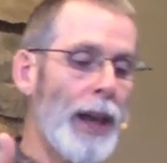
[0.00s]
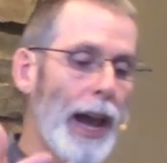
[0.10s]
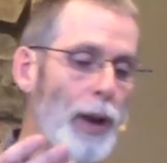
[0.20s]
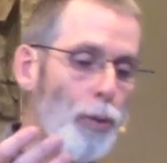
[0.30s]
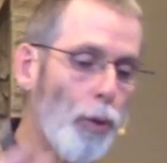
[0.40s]

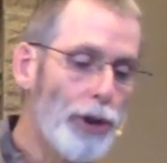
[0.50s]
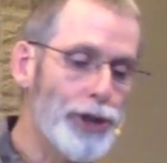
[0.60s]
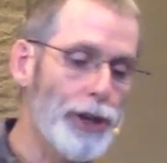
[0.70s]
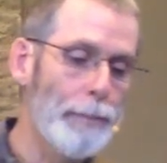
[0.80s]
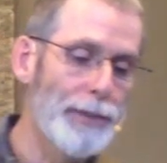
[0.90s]
and
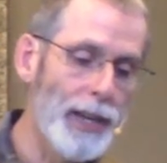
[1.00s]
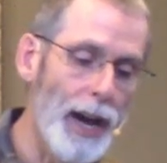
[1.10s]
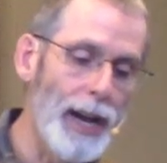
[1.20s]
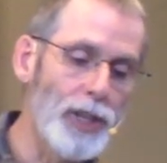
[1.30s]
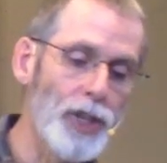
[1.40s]
worshiped
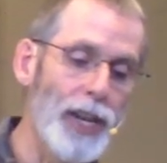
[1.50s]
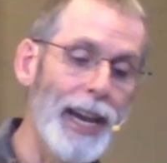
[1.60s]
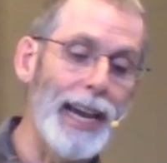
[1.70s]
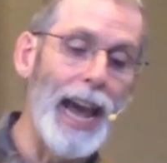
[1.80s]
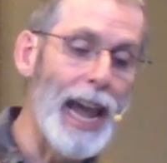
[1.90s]
God,
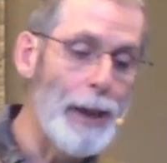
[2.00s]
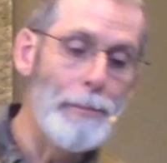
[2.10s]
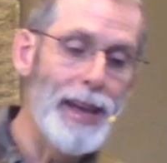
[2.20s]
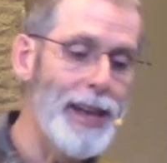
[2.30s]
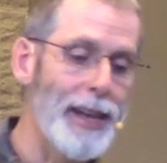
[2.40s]
saying,
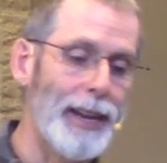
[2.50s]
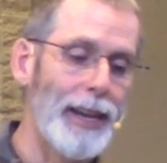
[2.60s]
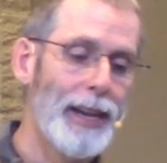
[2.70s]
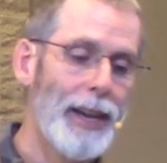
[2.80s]
Amen.